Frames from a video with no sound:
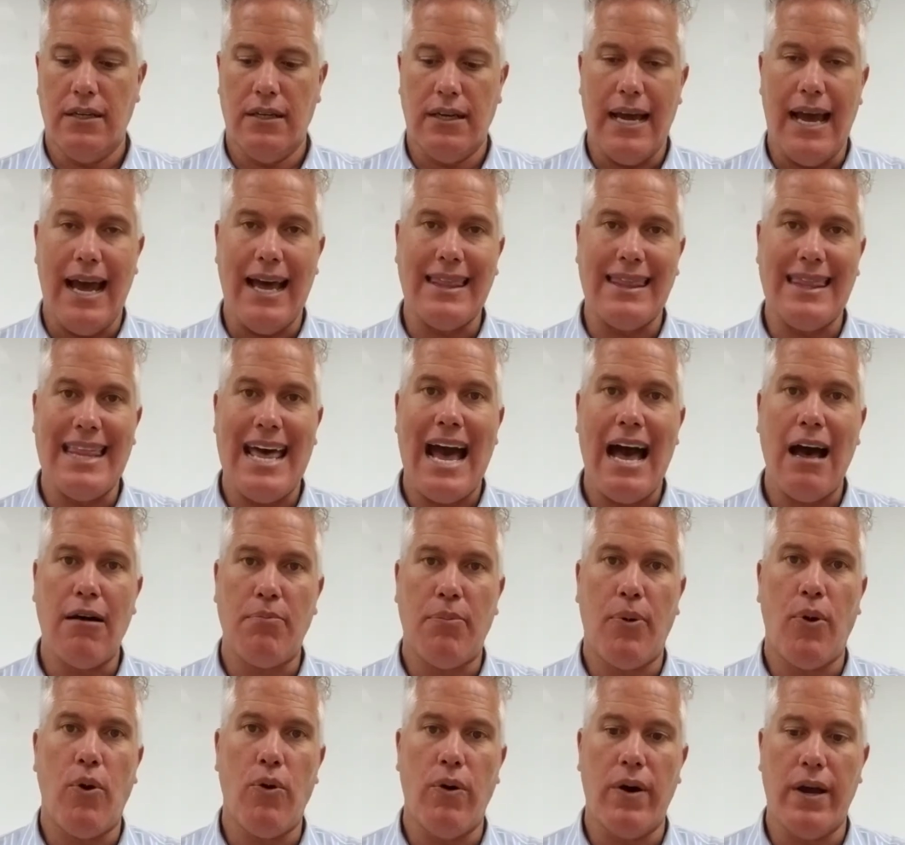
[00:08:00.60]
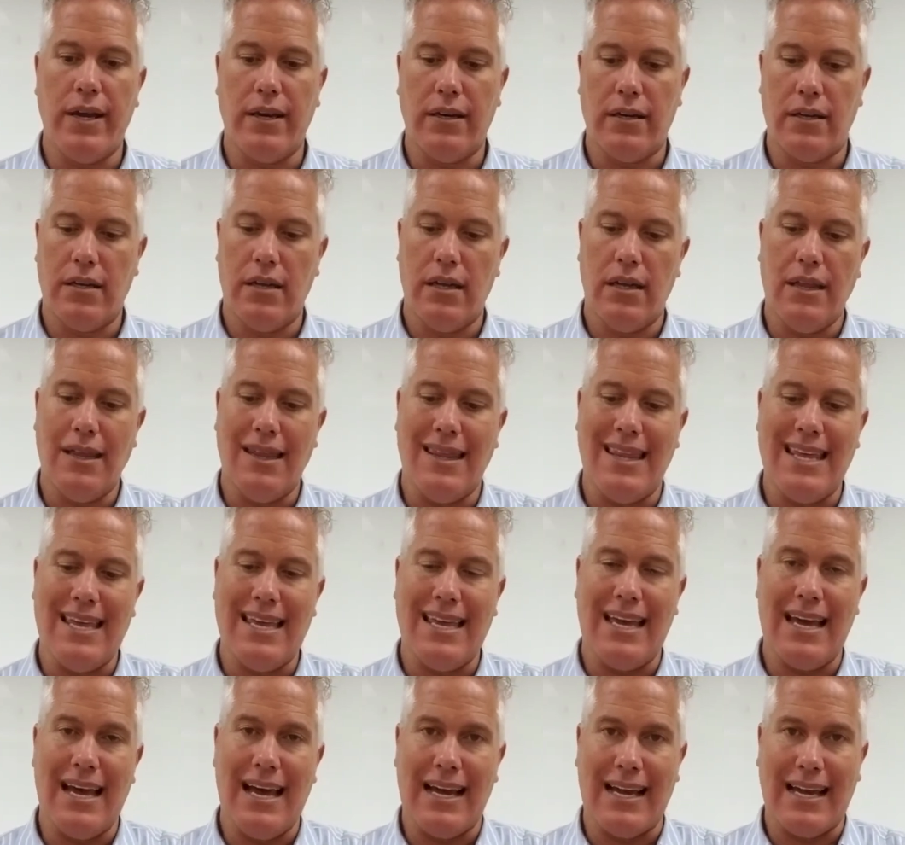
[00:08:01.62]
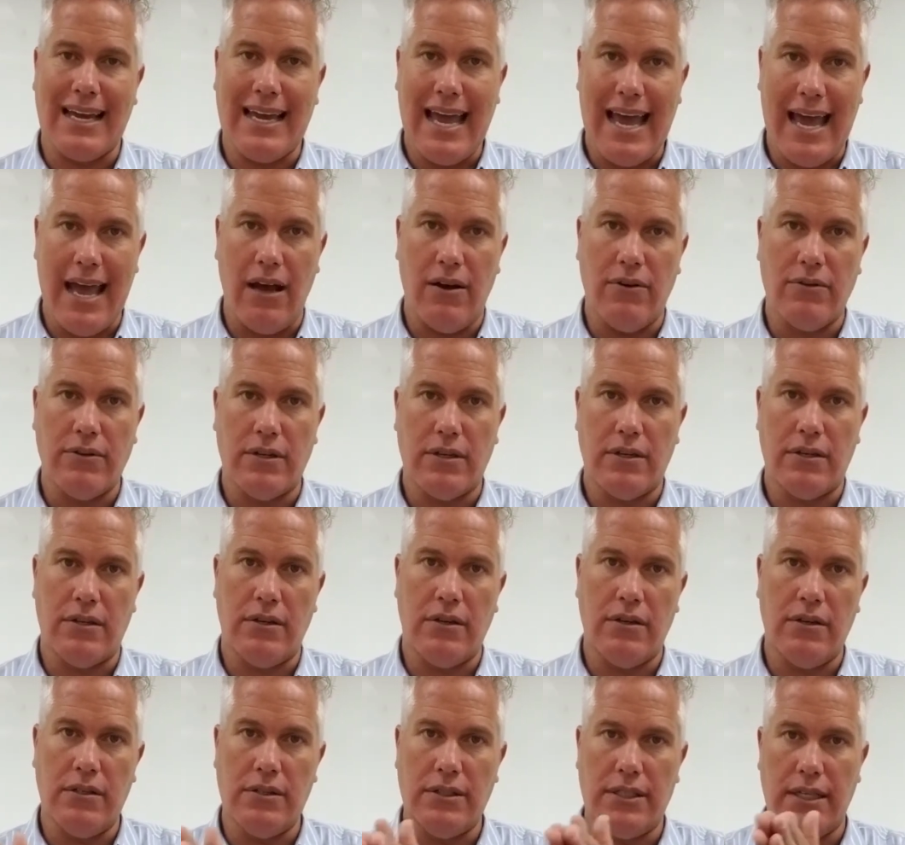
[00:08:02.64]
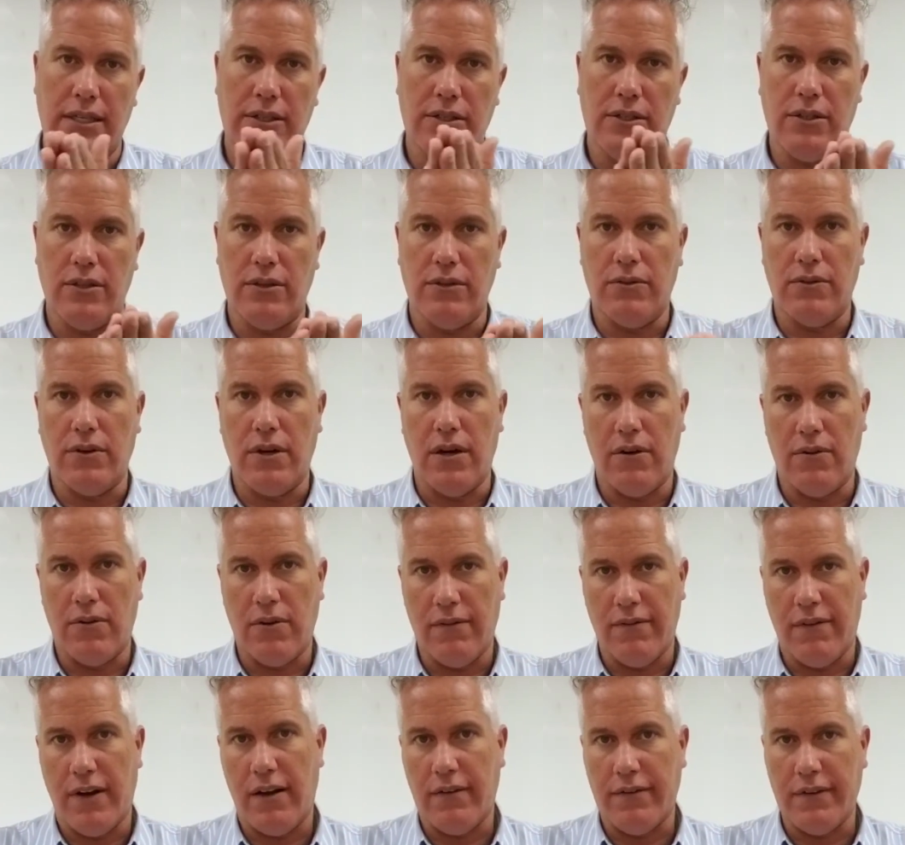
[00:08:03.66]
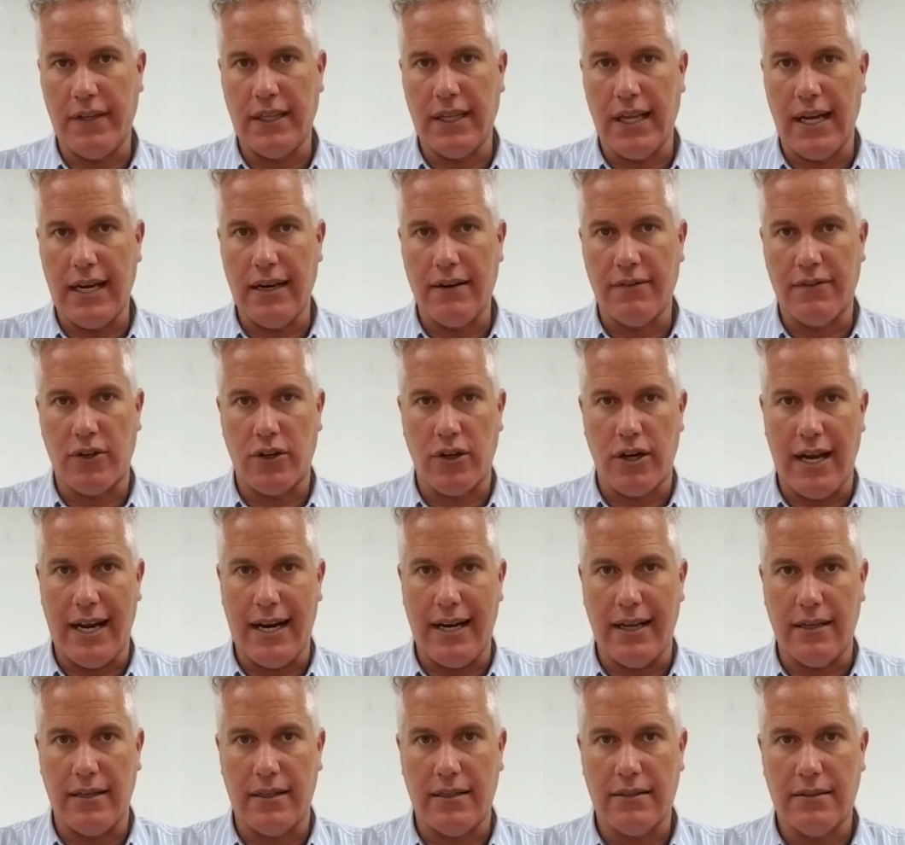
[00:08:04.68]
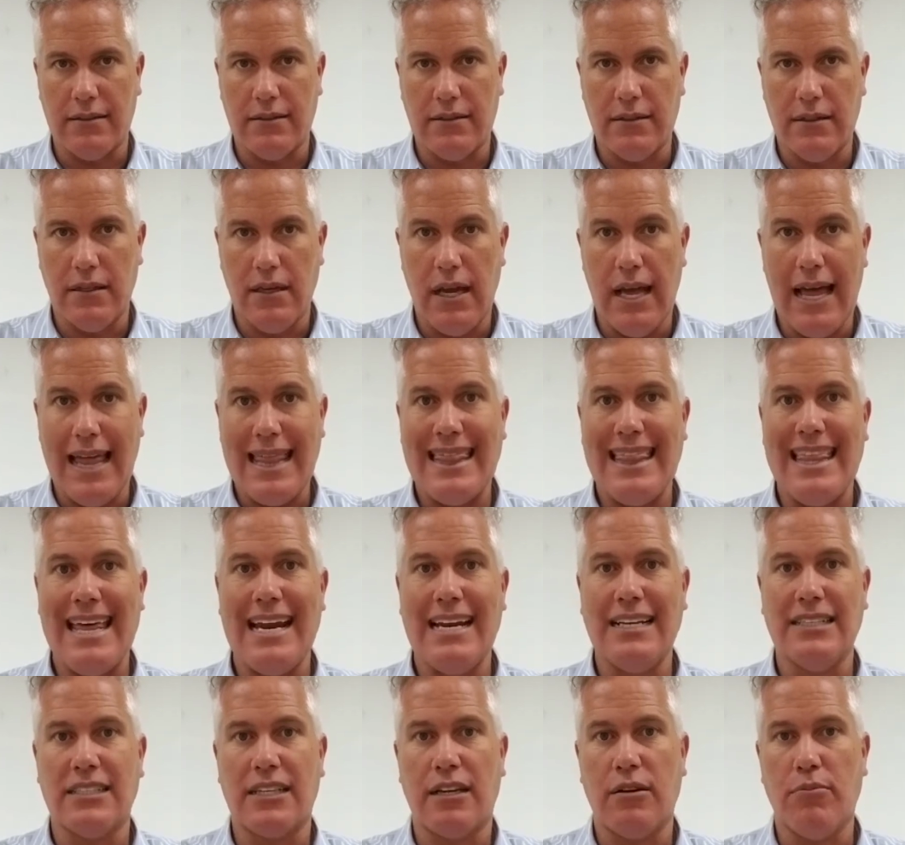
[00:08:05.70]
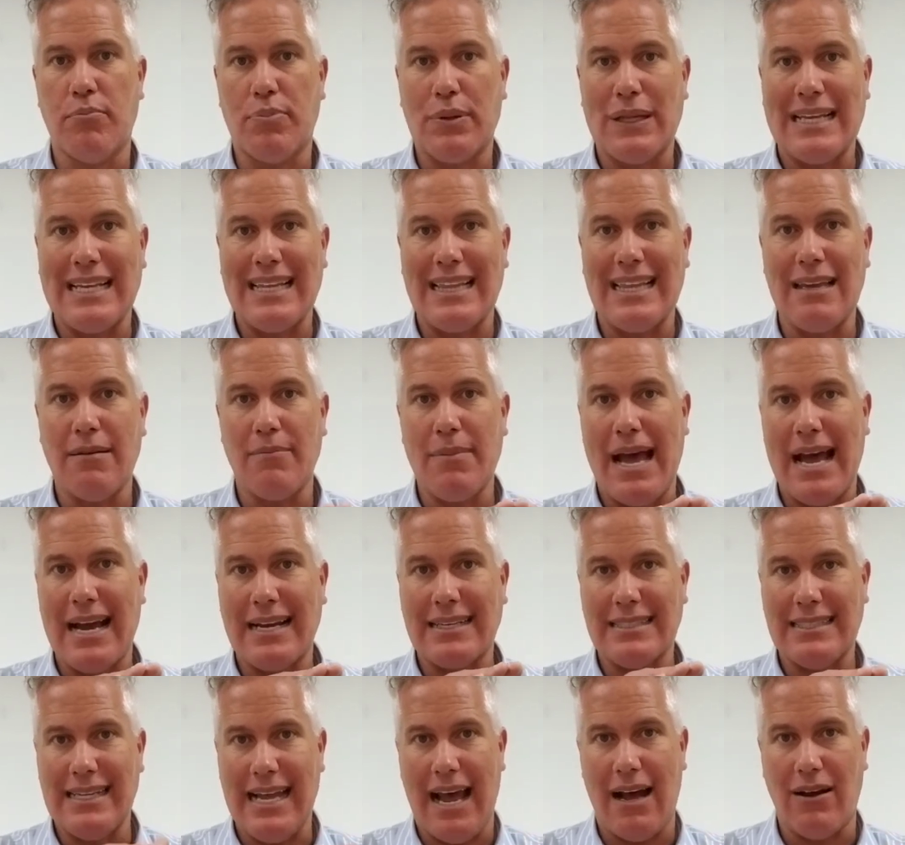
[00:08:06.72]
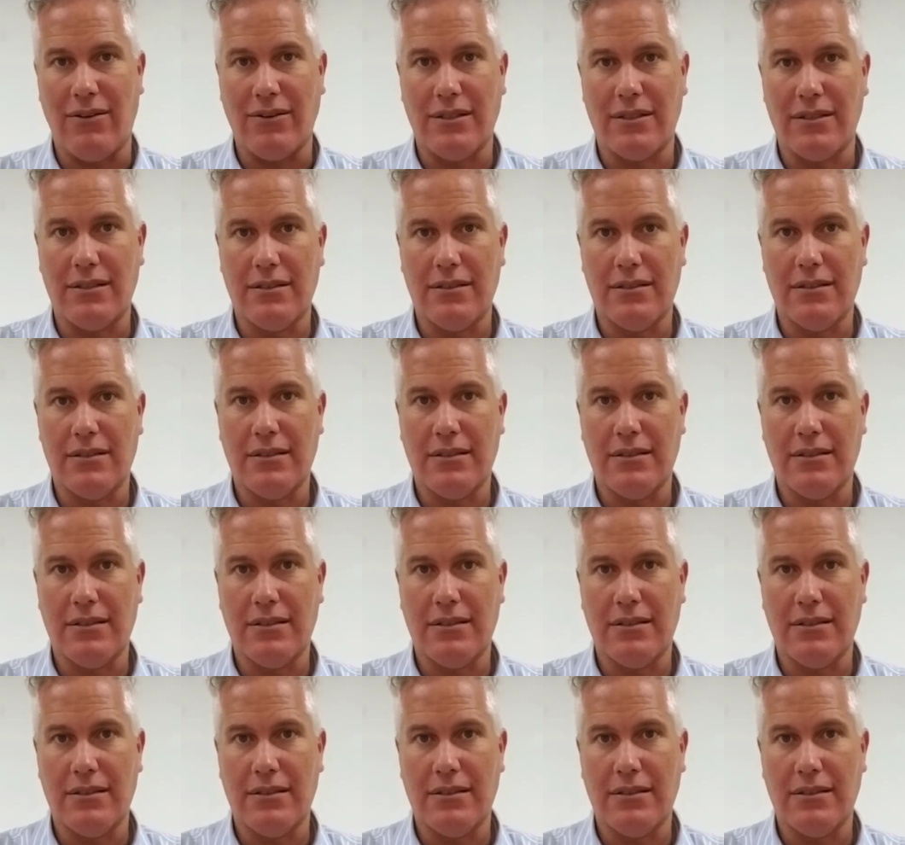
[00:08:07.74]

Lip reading: At that point, the account turns into a revolving line of credit that is completely maxed out,